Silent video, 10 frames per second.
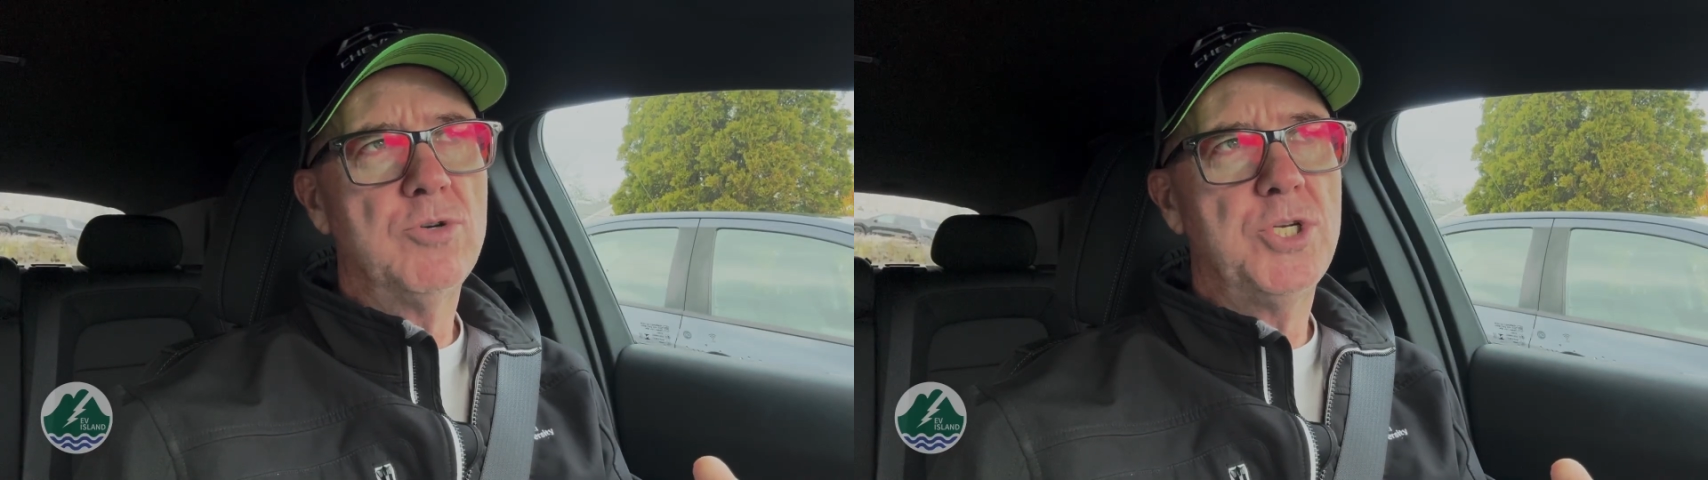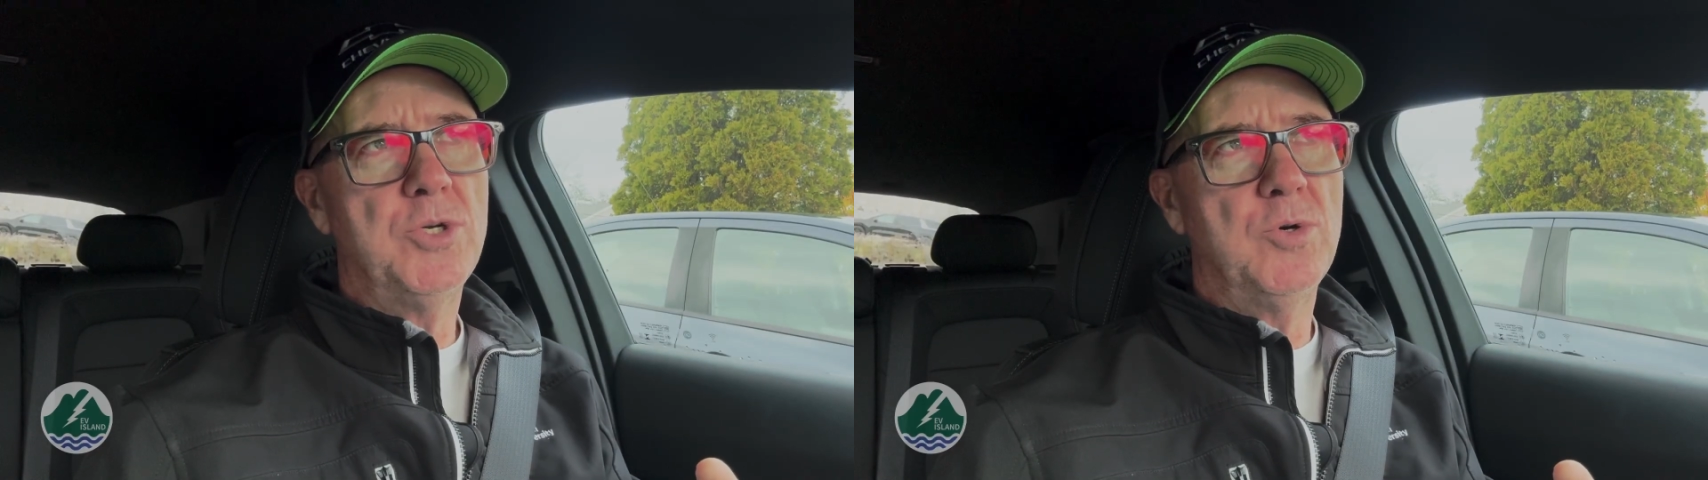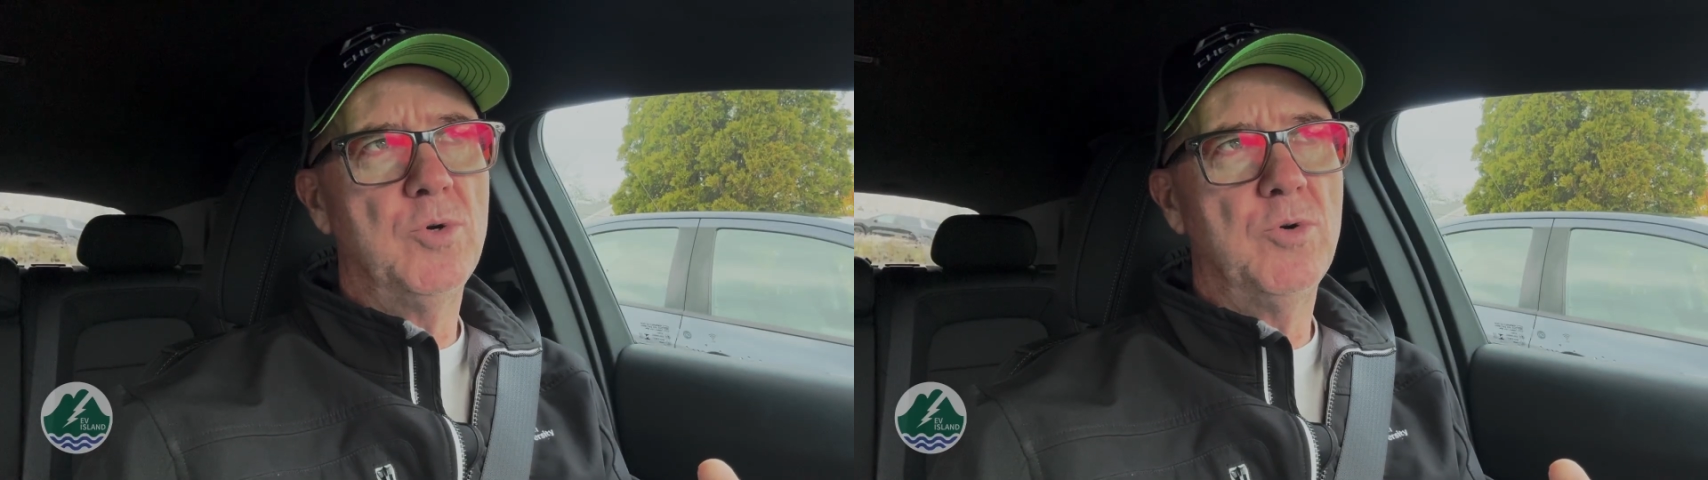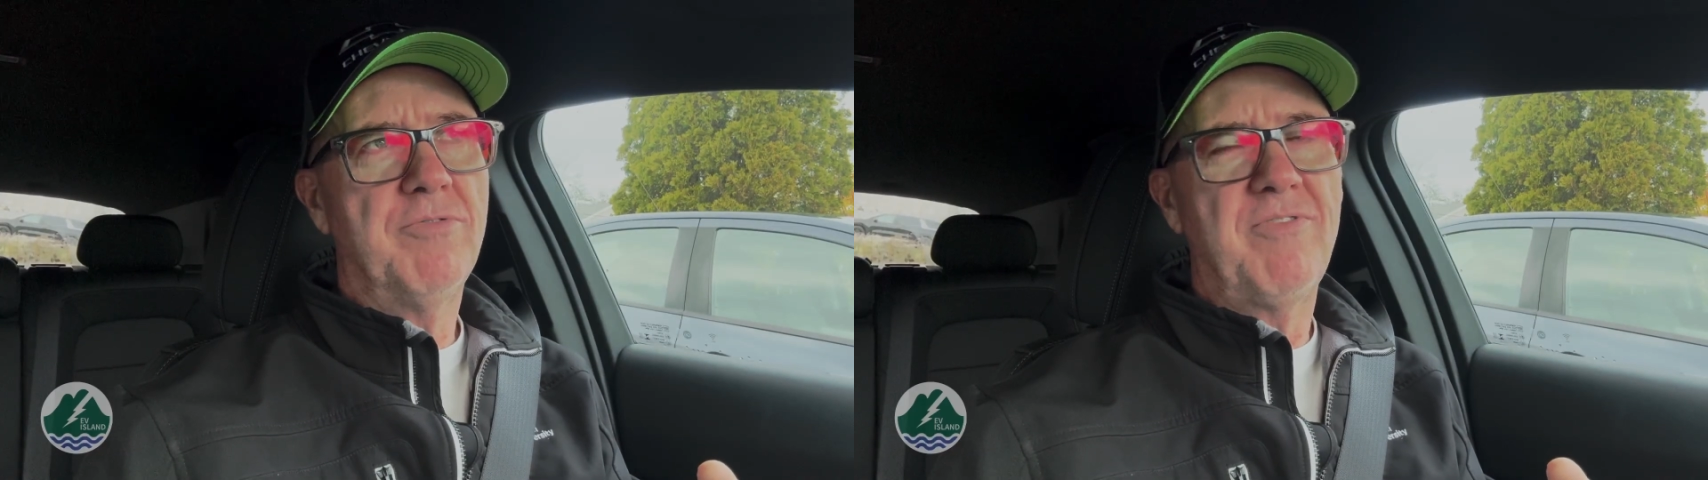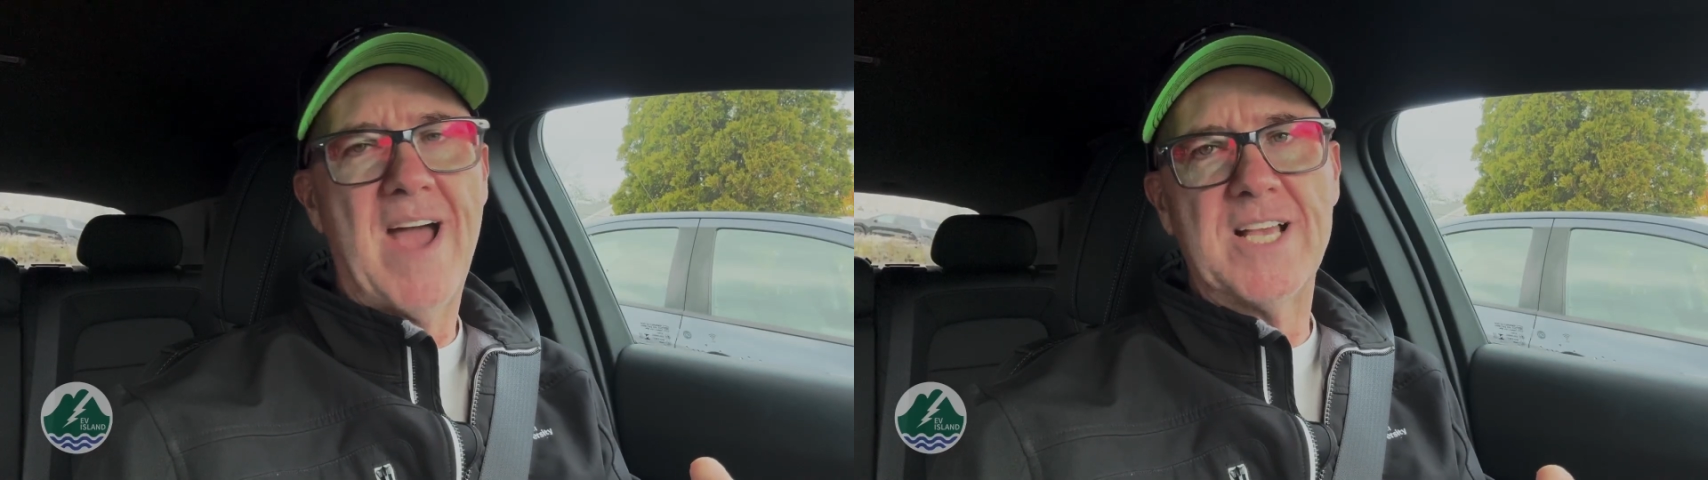to
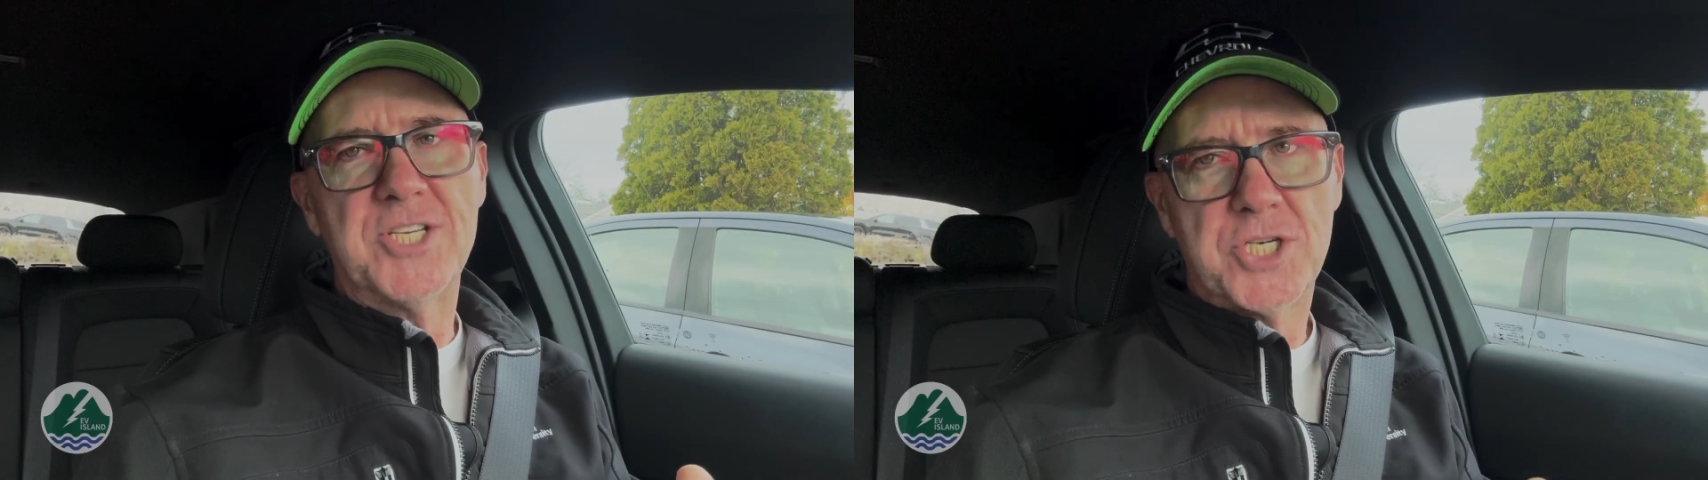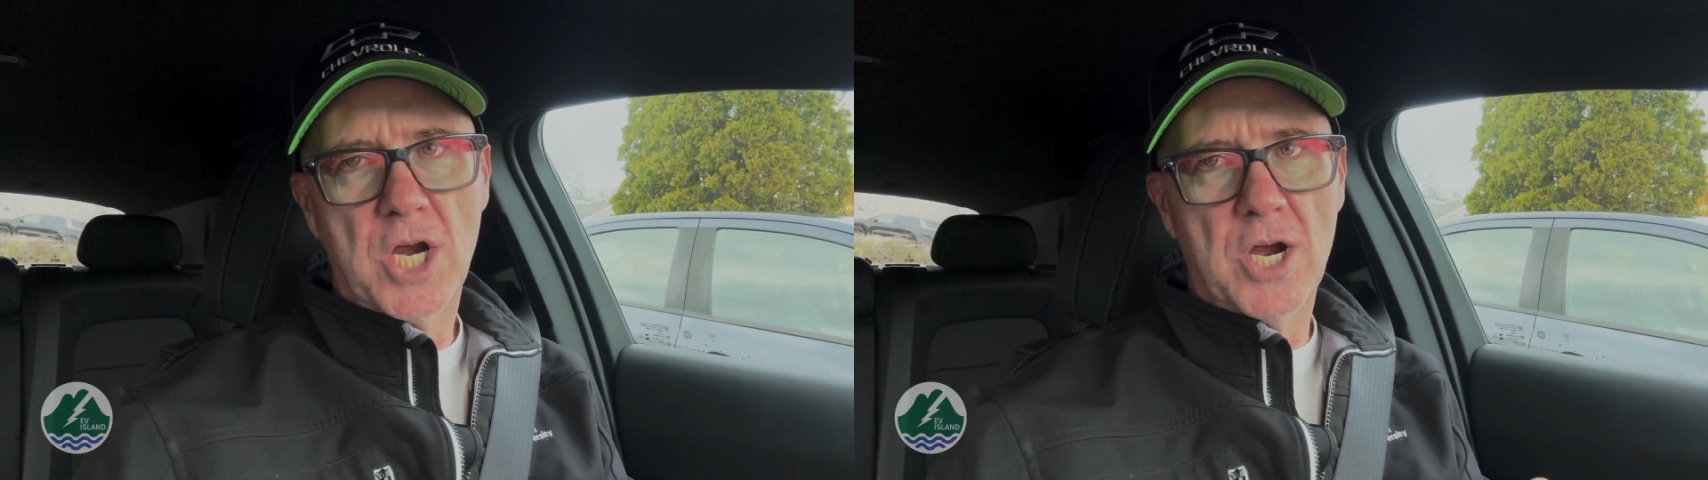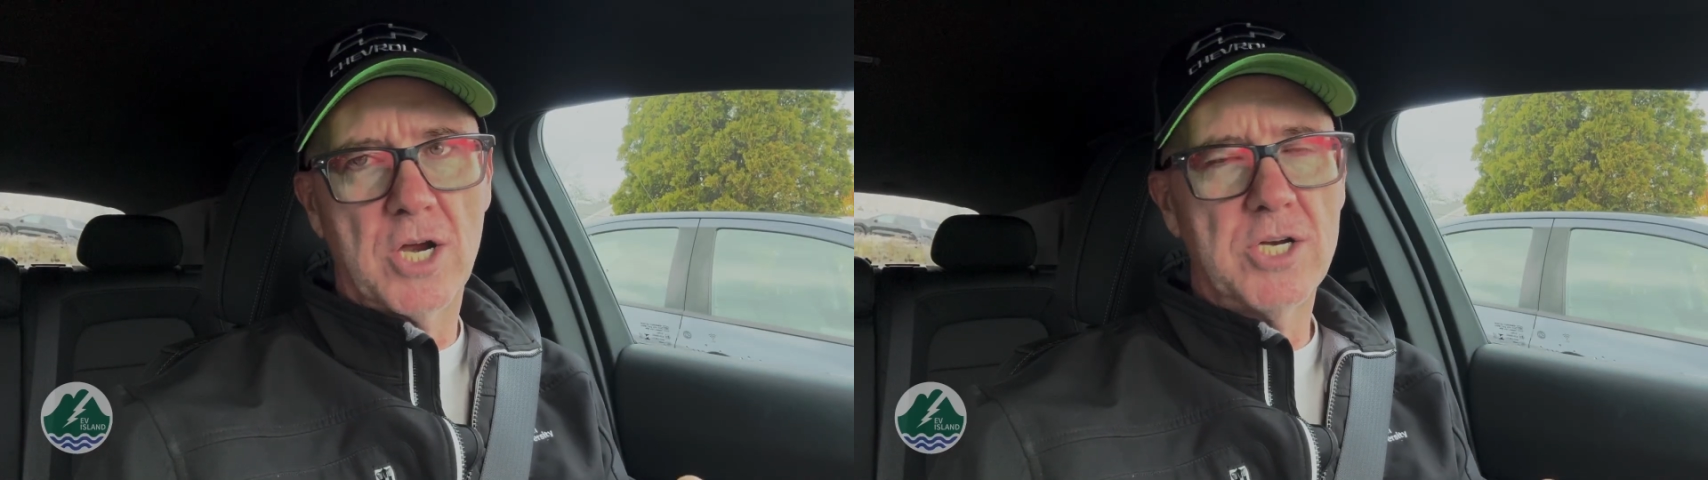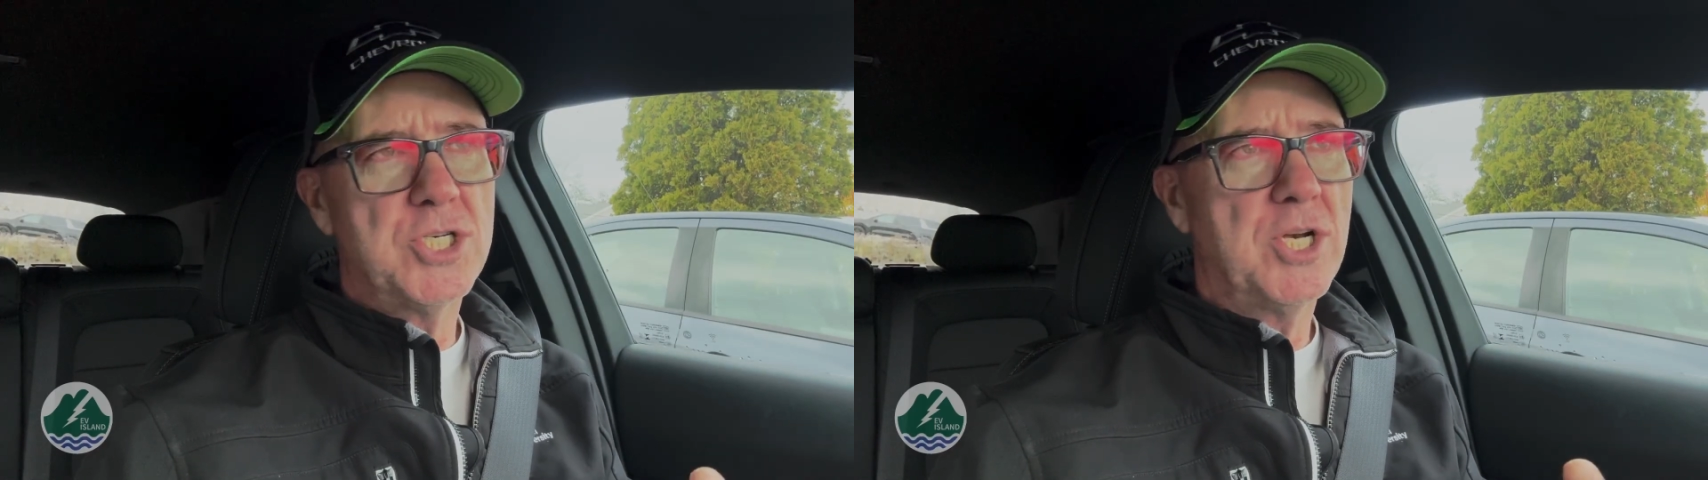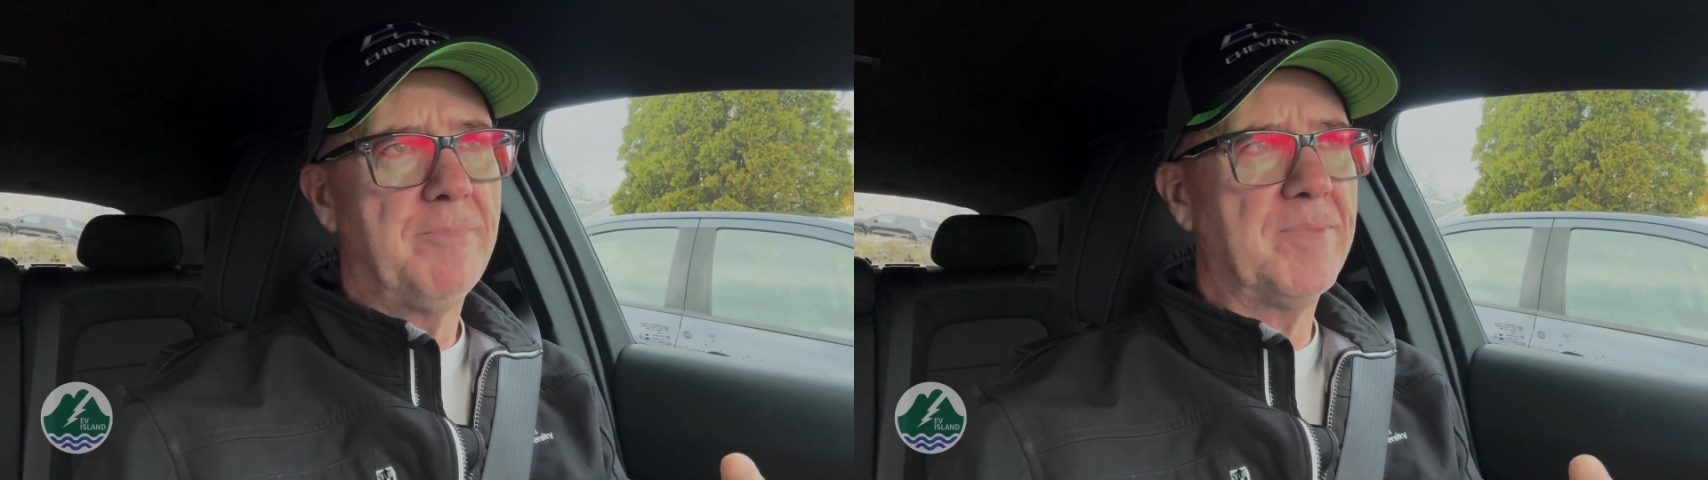fast
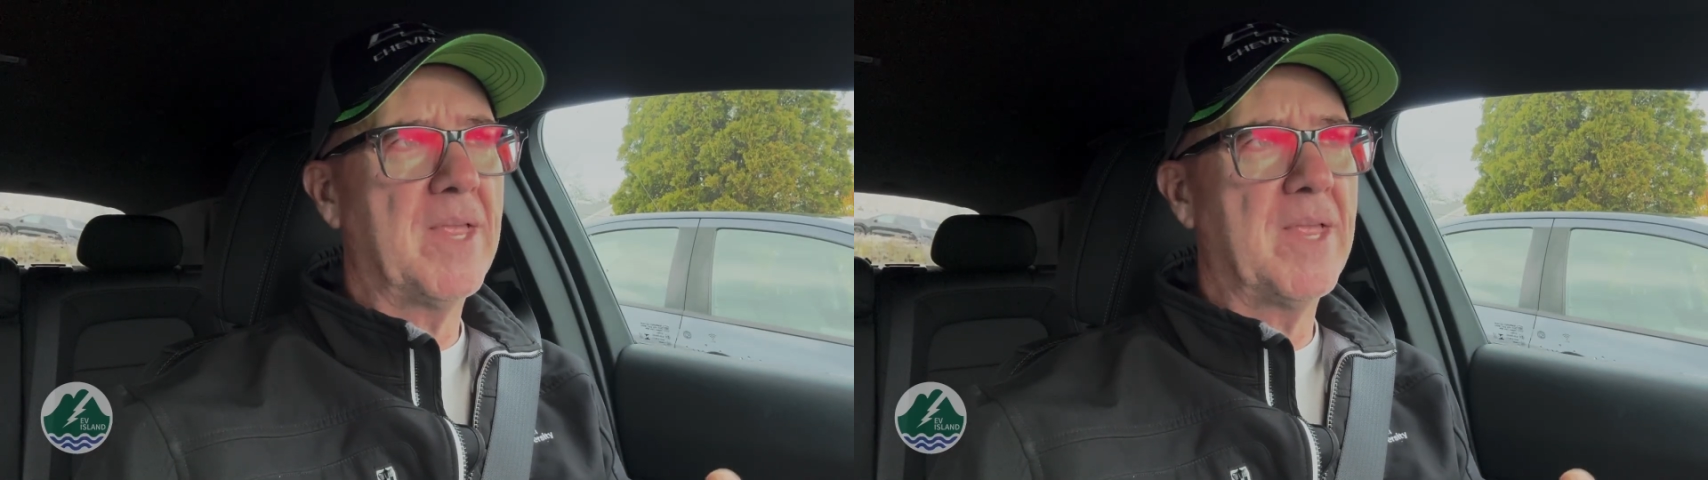charge